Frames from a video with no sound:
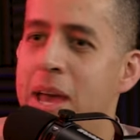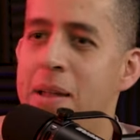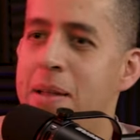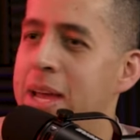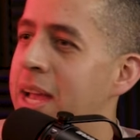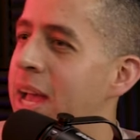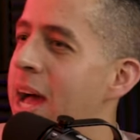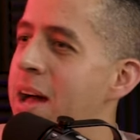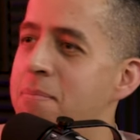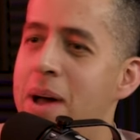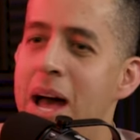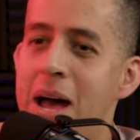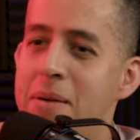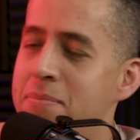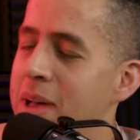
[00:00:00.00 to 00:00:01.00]
And like,
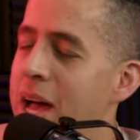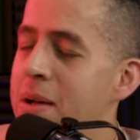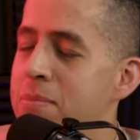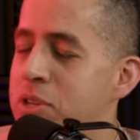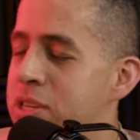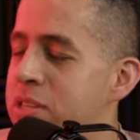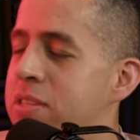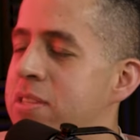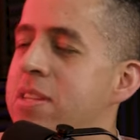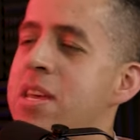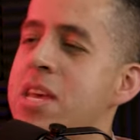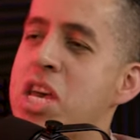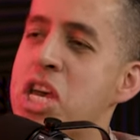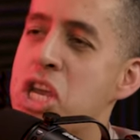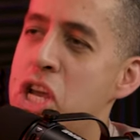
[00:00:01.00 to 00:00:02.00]
I'm just,
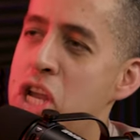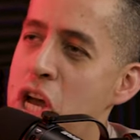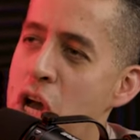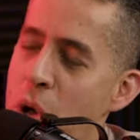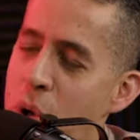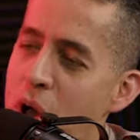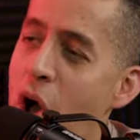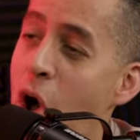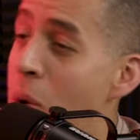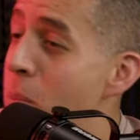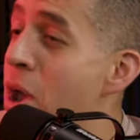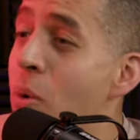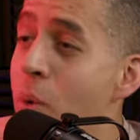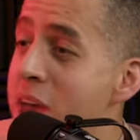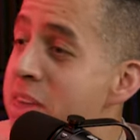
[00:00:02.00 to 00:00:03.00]
you know, on
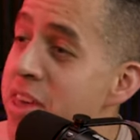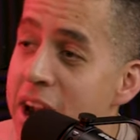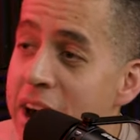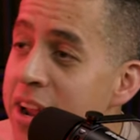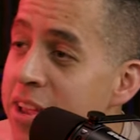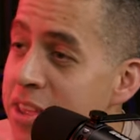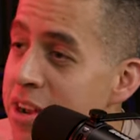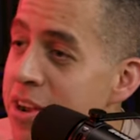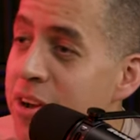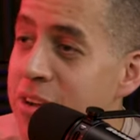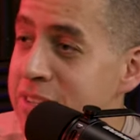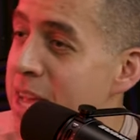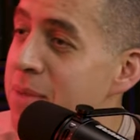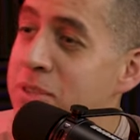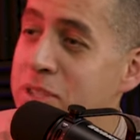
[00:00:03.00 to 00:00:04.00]
my way there, you know, because
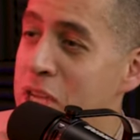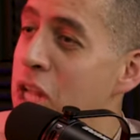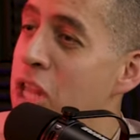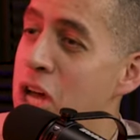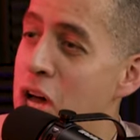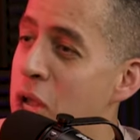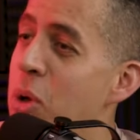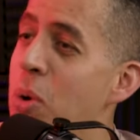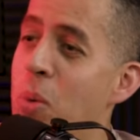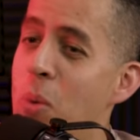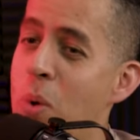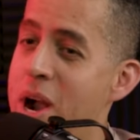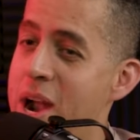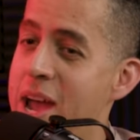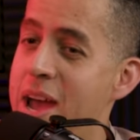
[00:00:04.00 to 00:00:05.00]
I'm still not
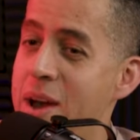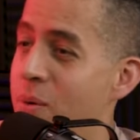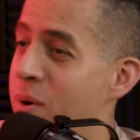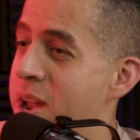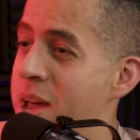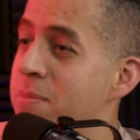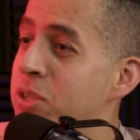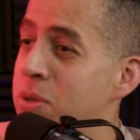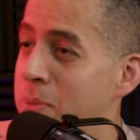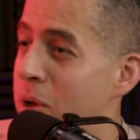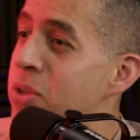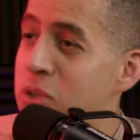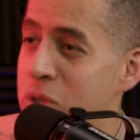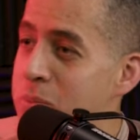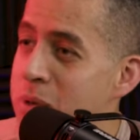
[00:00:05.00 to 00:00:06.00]
what I'm
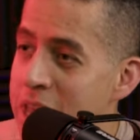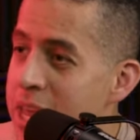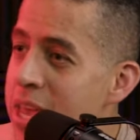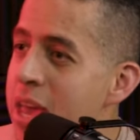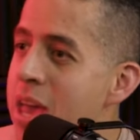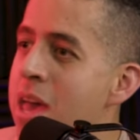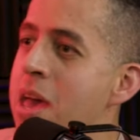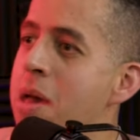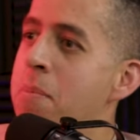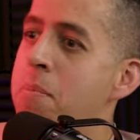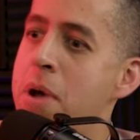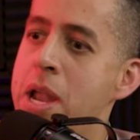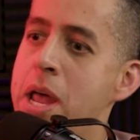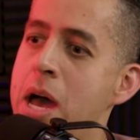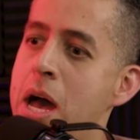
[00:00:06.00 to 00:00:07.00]
supposed to be. Yeah.
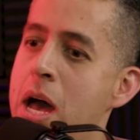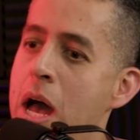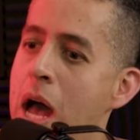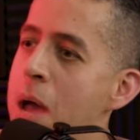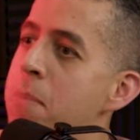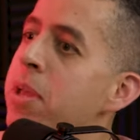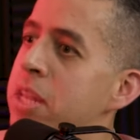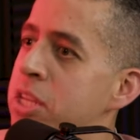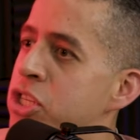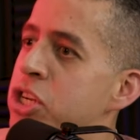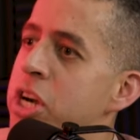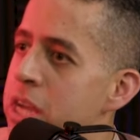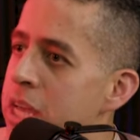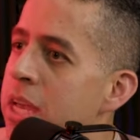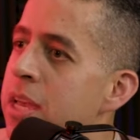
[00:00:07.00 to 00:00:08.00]
But I'm in the
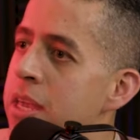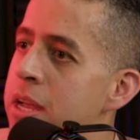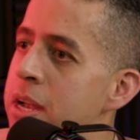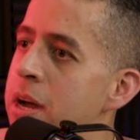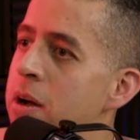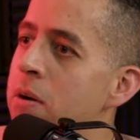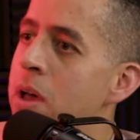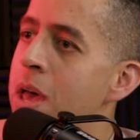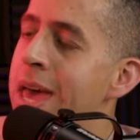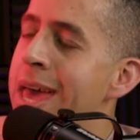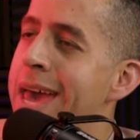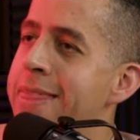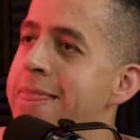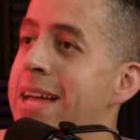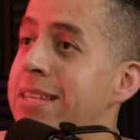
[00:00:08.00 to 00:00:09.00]
journey, you know.
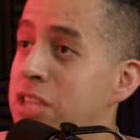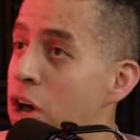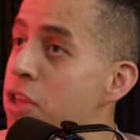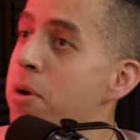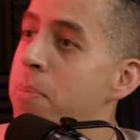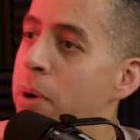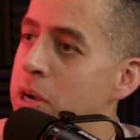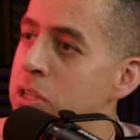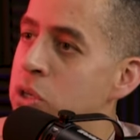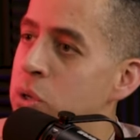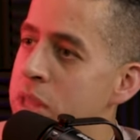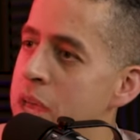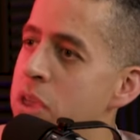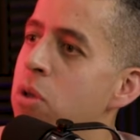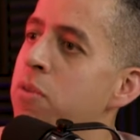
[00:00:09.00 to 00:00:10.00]
And that's the other part, too,
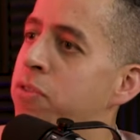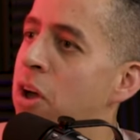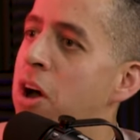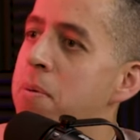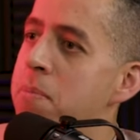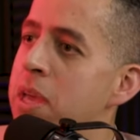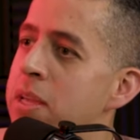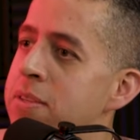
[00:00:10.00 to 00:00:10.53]
that you've taught me.